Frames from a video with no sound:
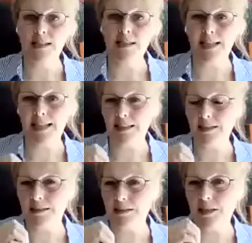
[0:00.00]
to get
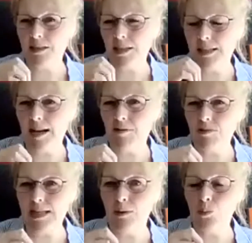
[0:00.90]
to narrow
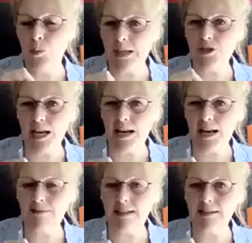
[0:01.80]
down which
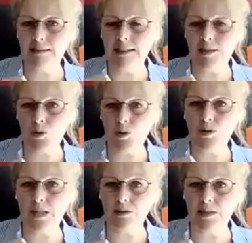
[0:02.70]
area is
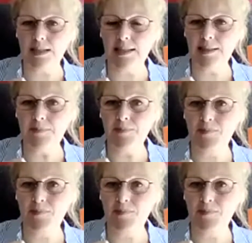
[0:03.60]
causing concern,